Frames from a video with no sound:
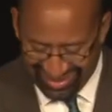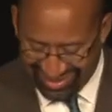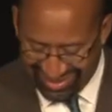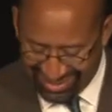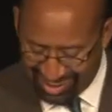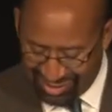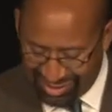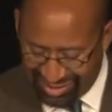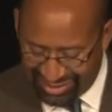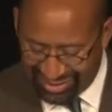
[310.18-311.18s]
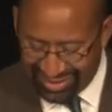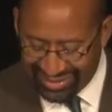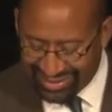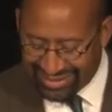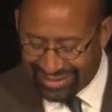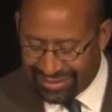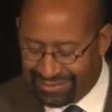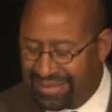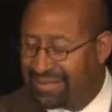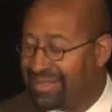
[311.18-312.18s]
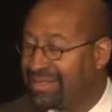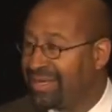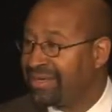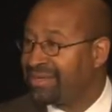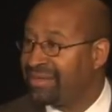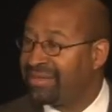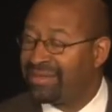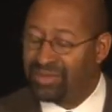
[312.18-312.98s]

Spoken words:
And that's a good thing. It's exciting